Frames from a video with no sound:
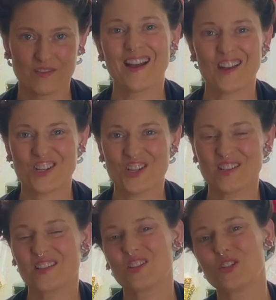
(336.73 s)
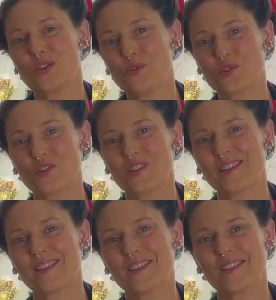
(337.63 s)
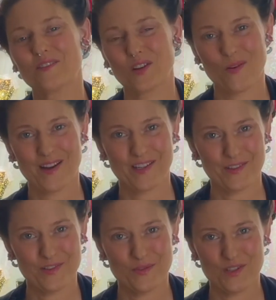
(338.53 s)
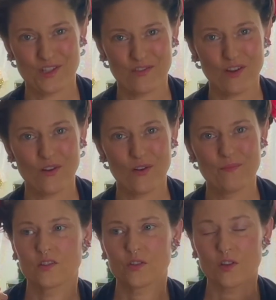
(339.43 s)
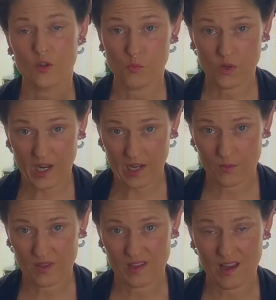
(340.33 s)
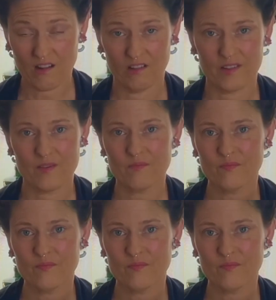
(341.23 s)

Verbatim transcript: Action is usually required to achieve a goal. So you communicate with the algorithm,